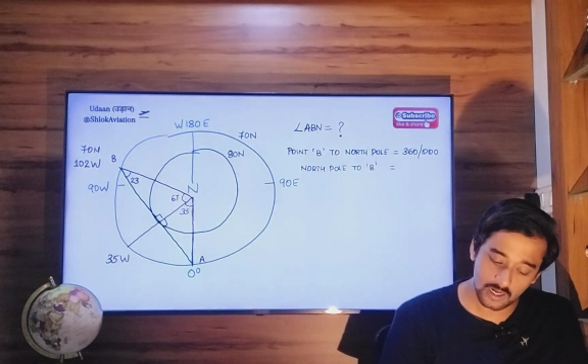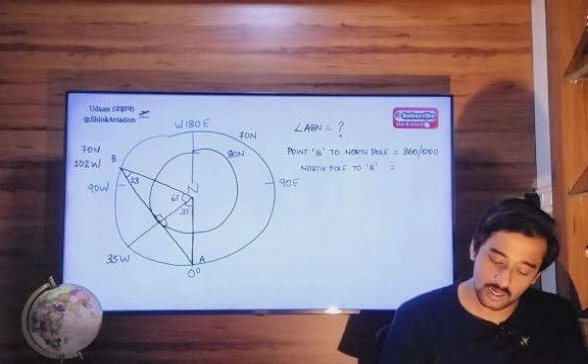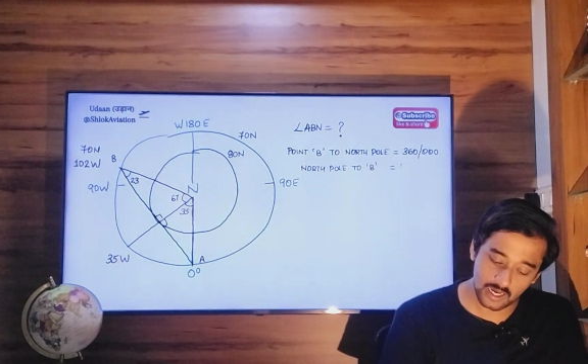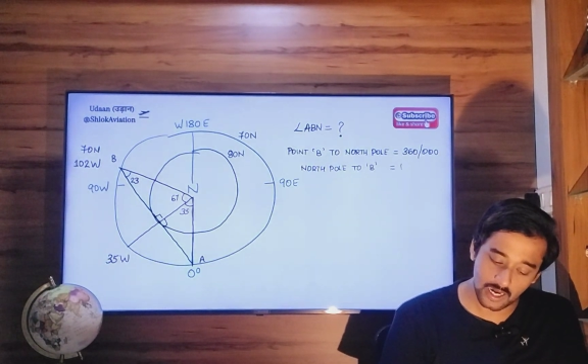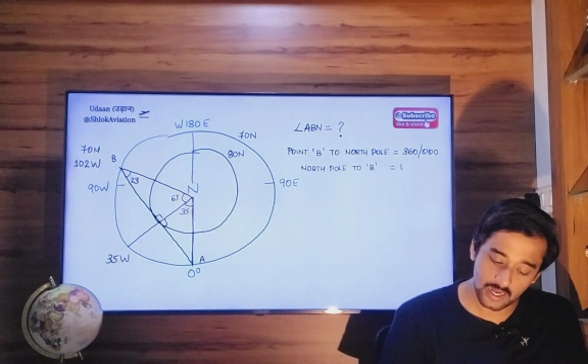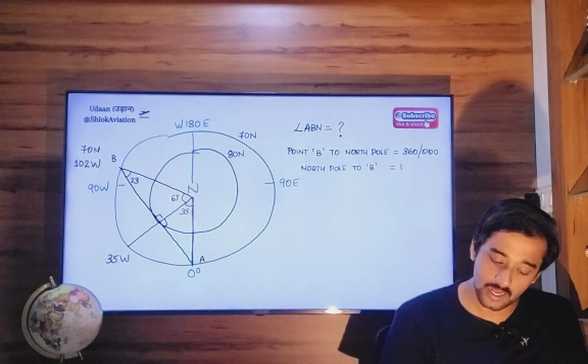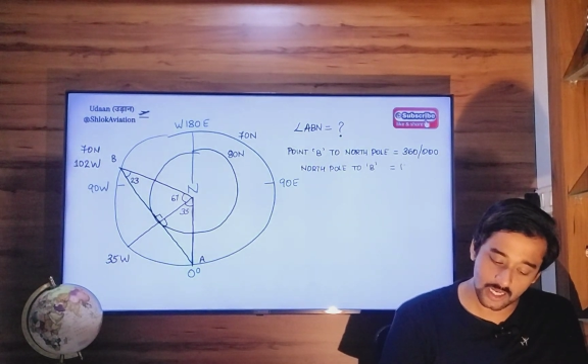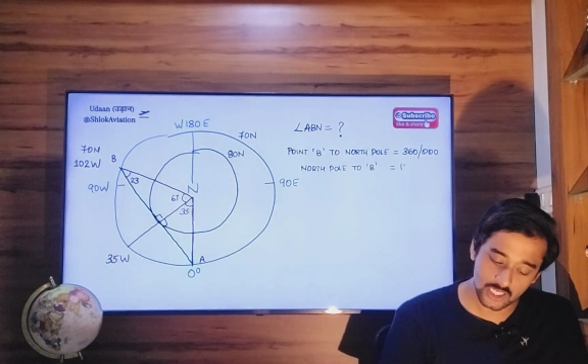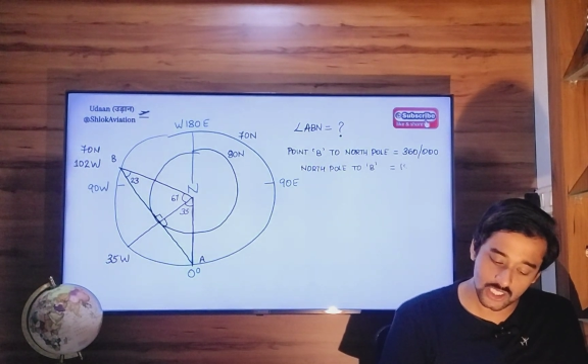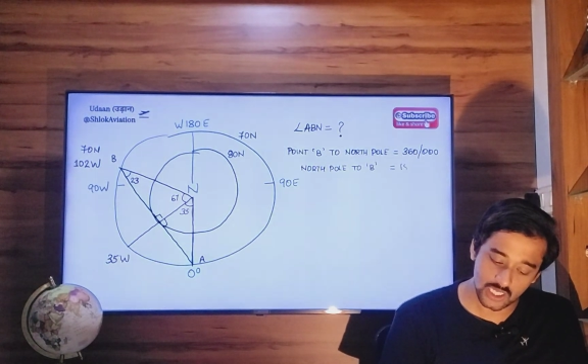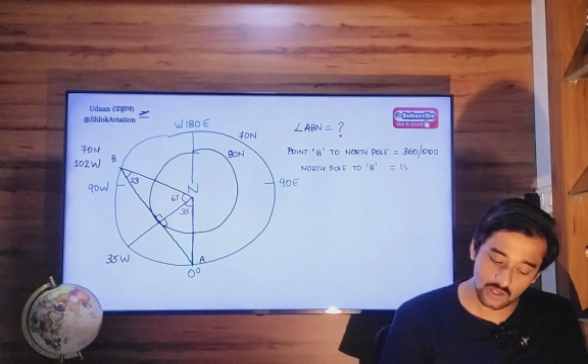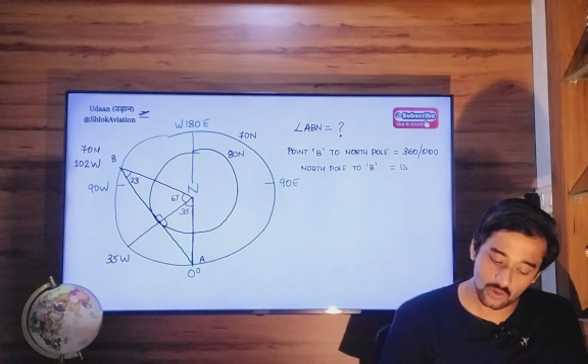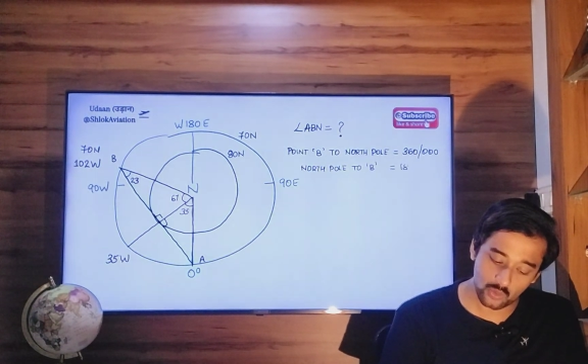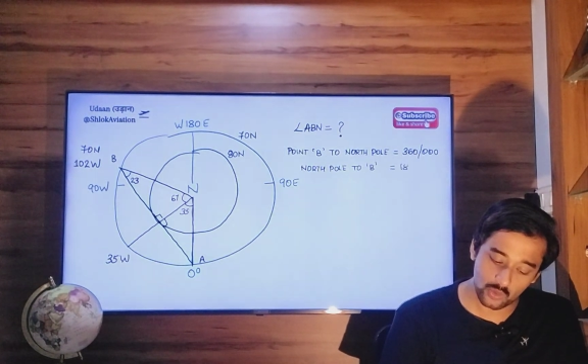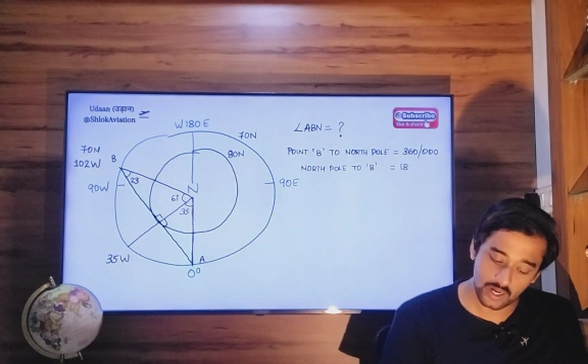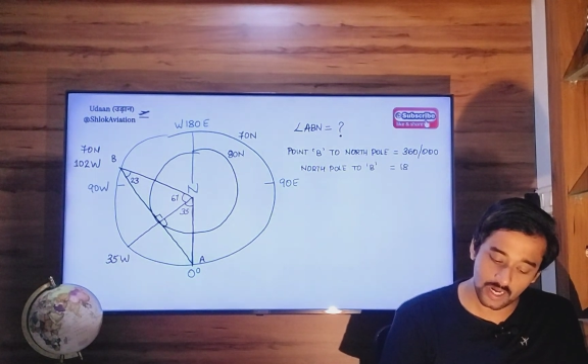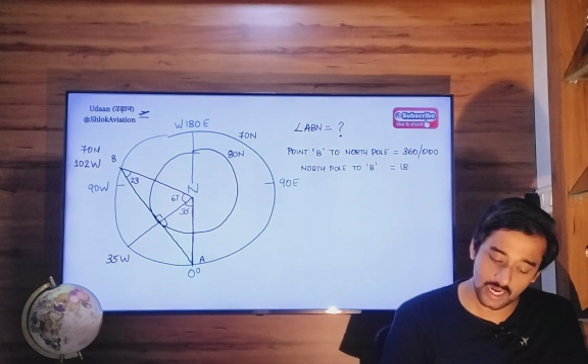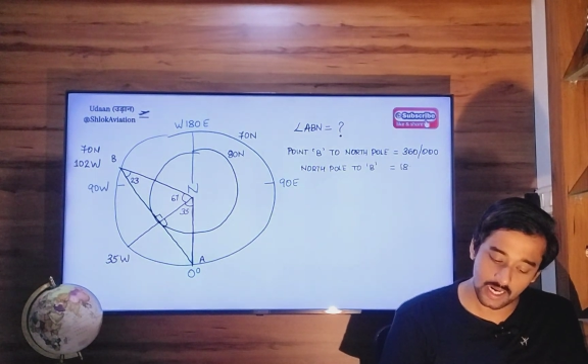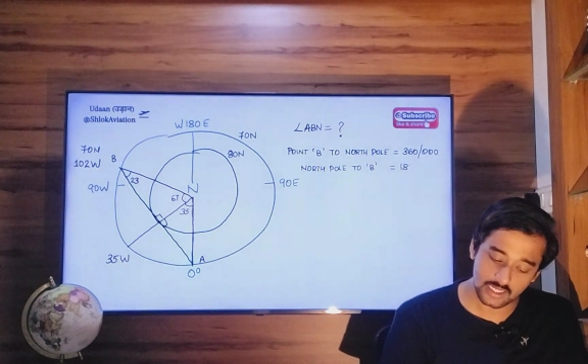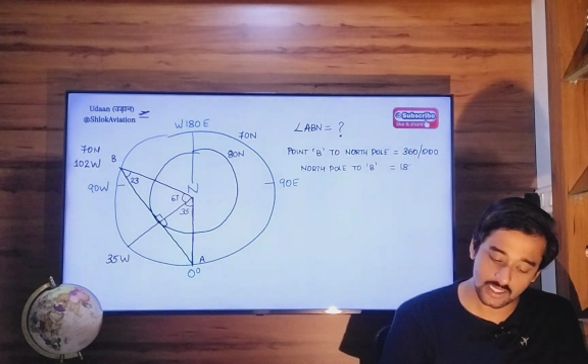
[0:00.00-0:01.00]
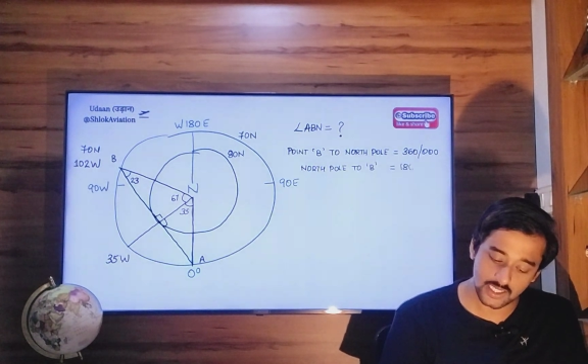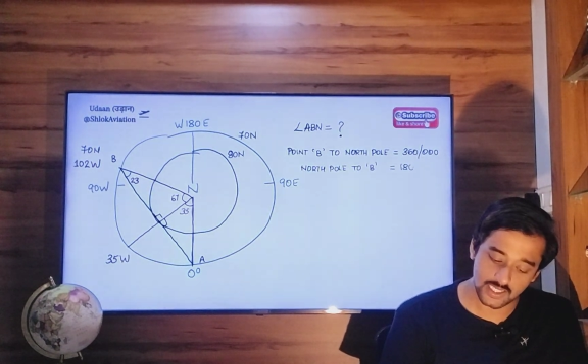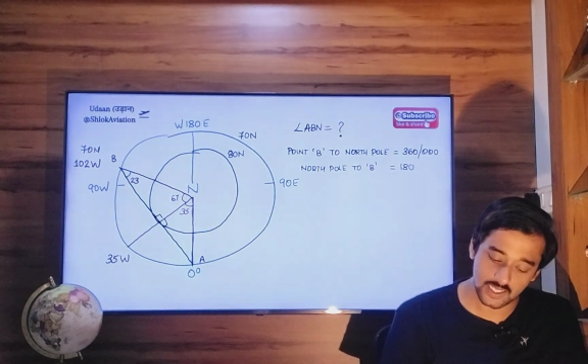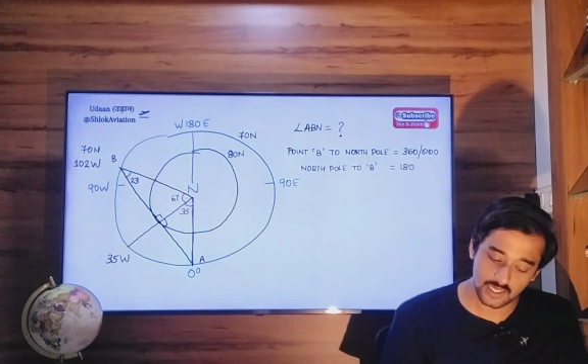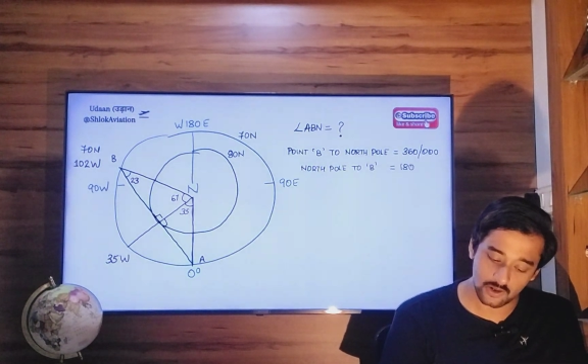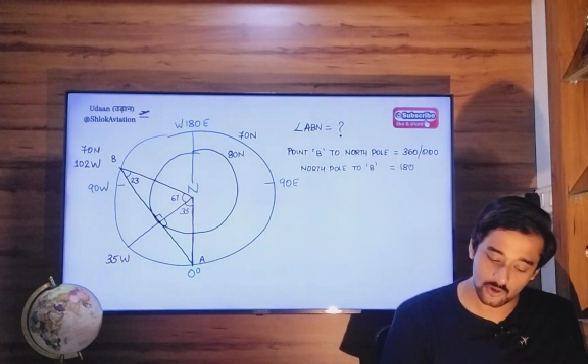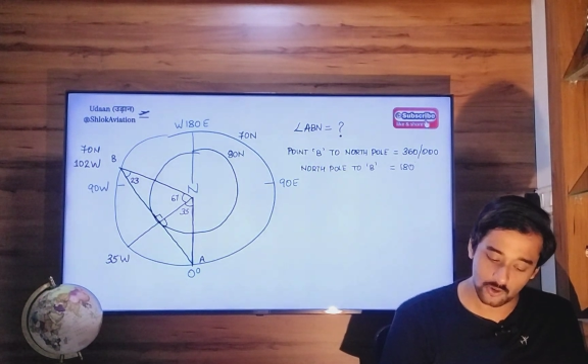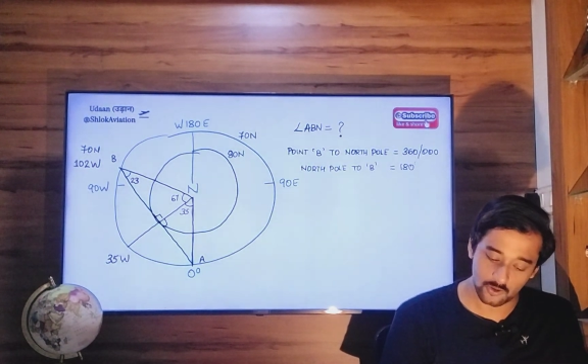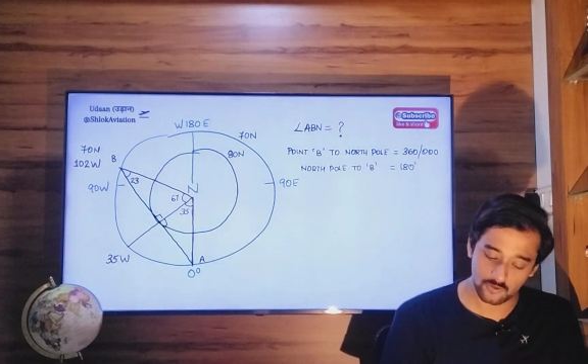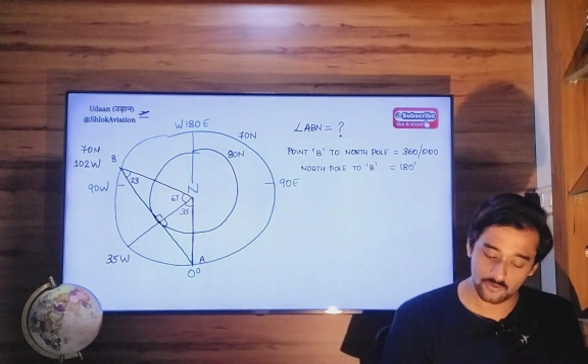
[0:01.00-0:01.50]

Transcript: direction 180.